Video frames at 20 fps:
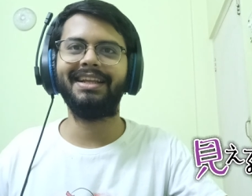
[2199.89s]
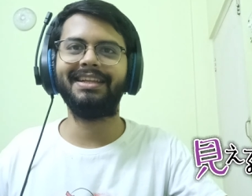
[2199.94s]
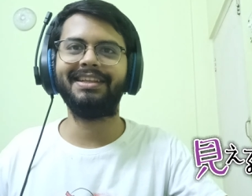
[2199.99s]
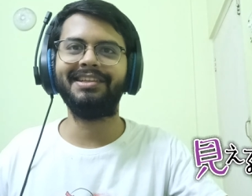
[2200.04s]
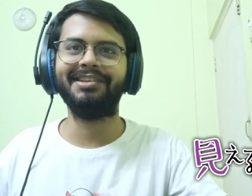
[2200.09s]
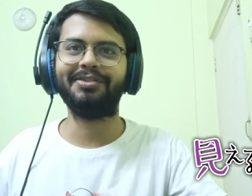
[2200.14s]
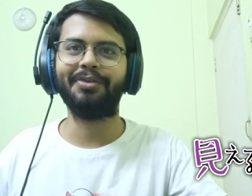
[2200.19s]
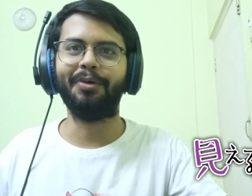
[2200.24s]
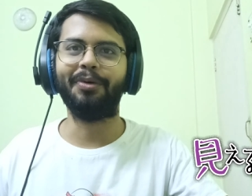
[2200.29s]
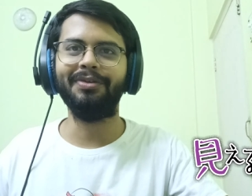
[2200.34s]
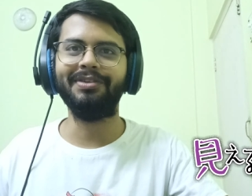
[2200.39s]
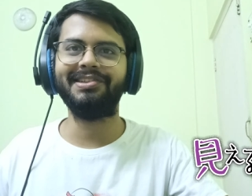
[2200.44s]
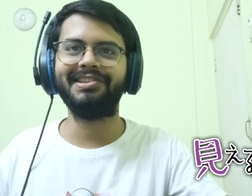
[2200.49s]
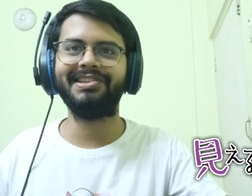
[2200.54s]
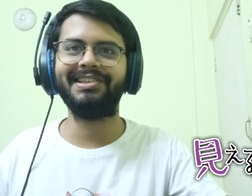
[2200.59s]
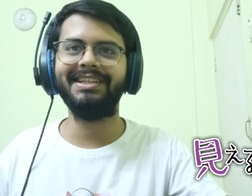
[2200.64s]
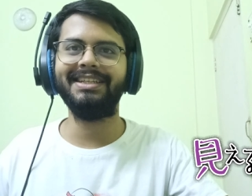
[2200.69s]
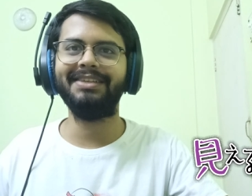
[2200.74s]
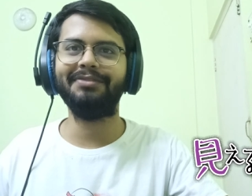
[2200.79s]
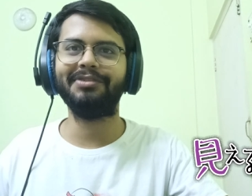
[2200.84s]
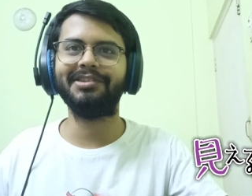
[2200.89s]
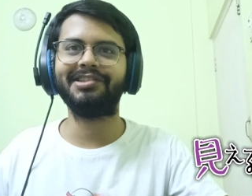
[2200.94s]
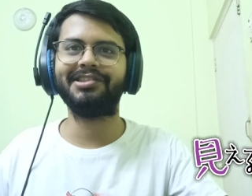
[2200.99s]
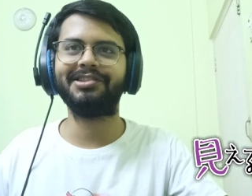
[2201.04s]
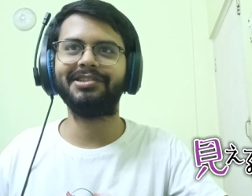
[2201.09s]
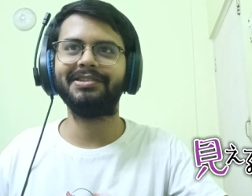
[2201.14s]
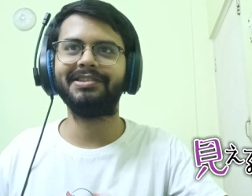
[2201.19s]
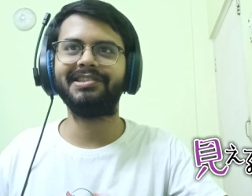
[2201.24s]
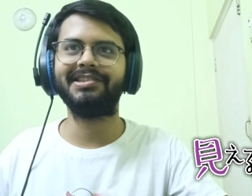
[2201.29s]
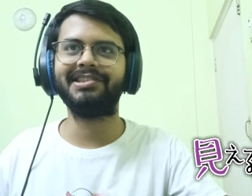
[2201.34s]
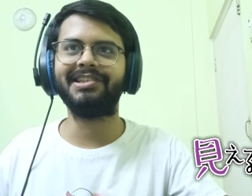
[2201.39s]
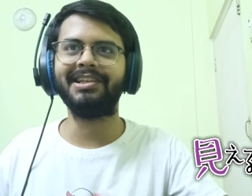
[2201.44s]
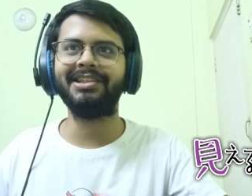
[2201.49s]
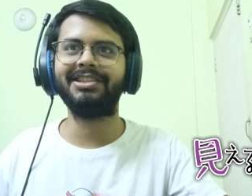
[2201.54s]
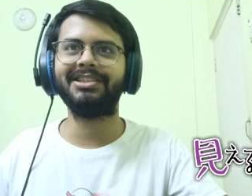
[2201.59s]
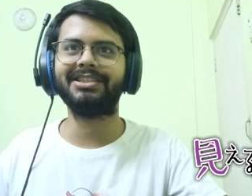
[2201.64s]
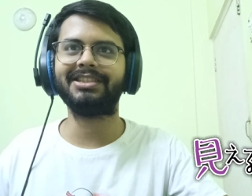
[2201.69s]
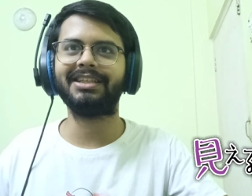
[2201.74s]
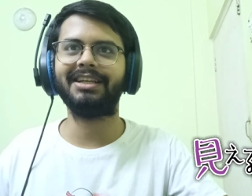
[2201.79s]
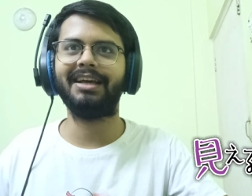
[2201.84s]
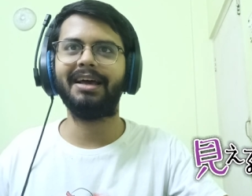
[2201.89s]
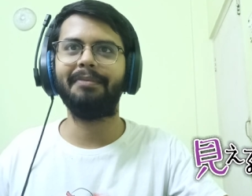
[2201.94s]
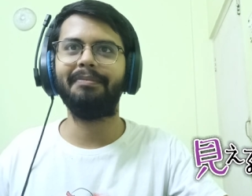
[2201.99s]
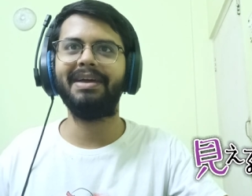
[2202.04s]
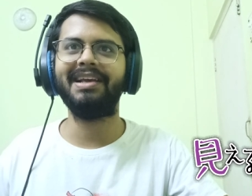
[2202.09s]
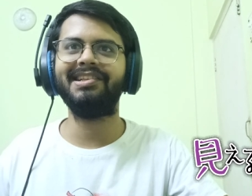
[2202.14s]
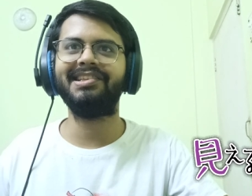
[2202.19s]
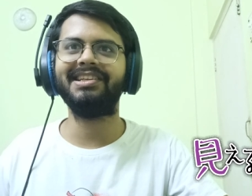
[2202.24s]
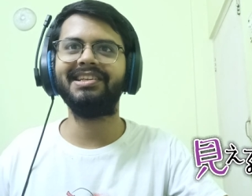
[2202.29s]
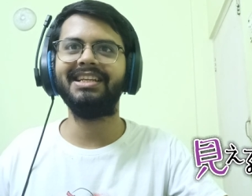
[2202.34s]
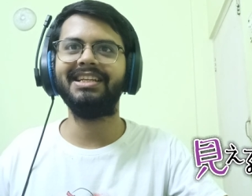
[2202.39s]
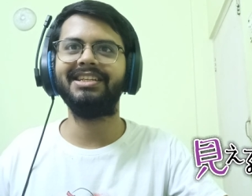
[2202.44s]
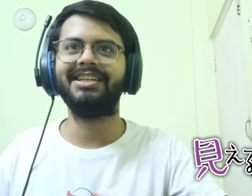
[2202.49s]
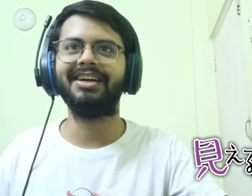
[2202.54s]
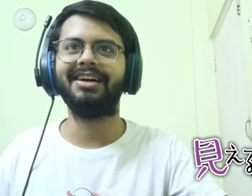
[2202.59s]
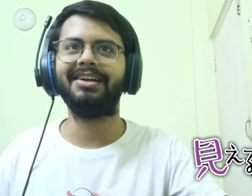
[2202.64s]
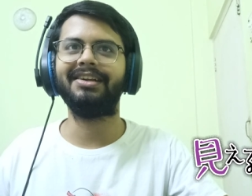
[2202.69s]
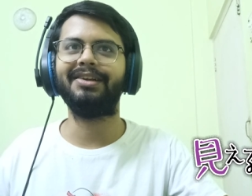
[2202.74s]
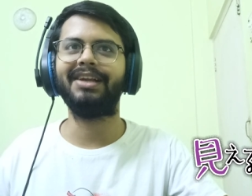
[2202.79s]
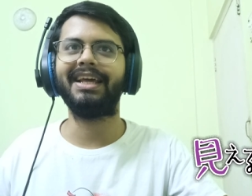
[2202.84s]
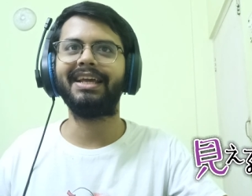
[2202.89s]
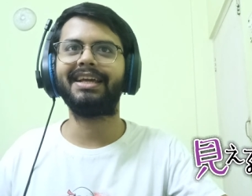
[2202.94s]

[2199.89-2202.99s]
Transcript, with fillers: Like this whole scene was such amazingly done.